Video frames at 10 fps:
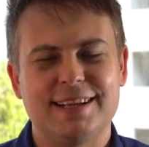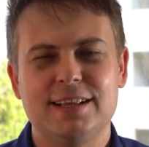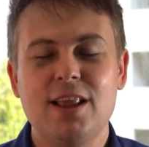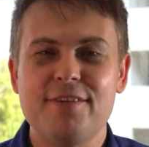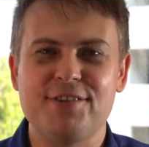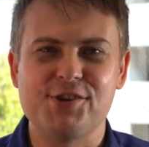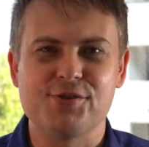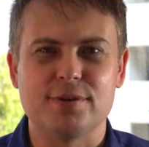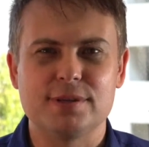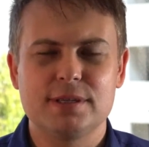Life
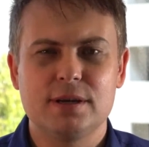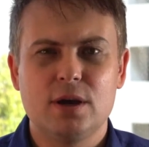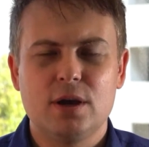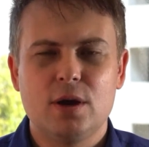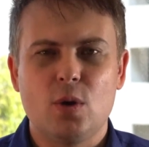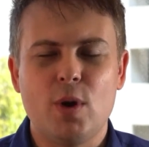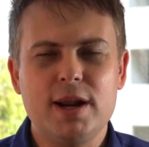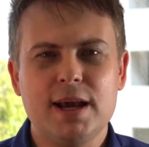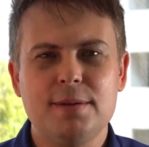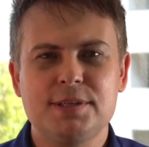insurance. When
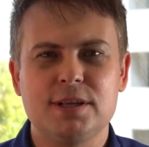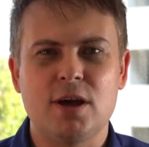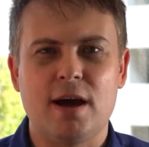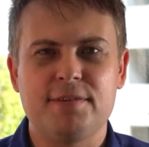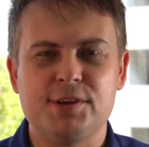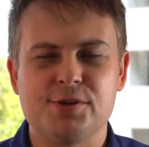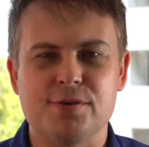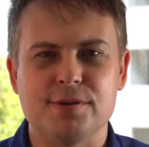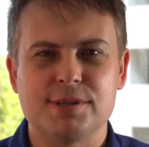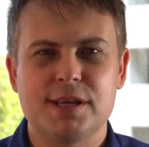it comes to life
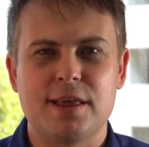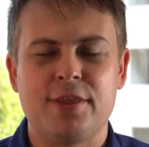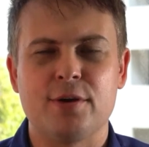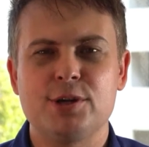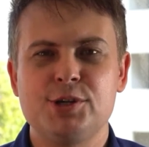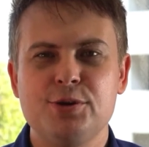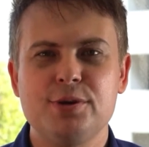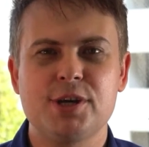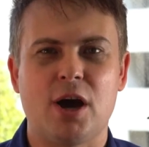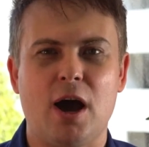insurance, there are two
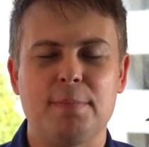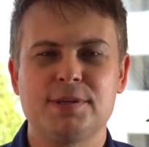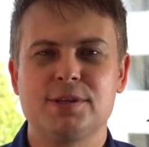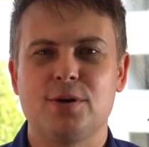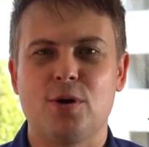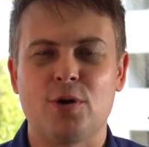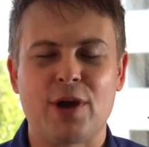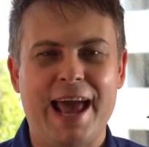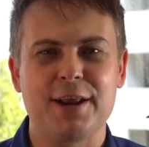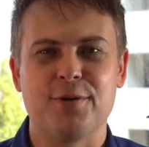types or
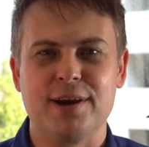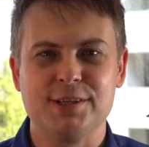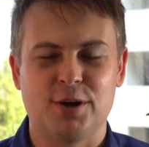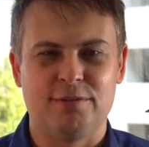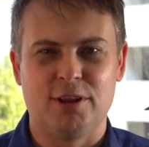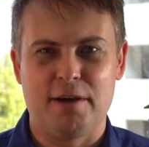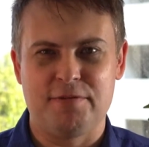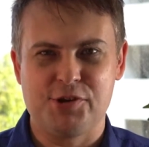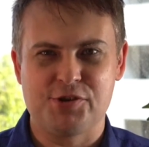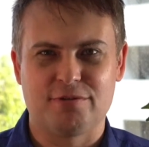categories of life
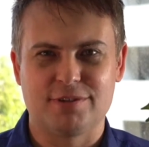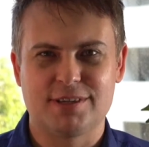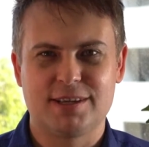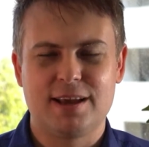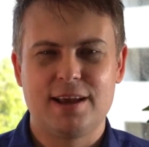insurance.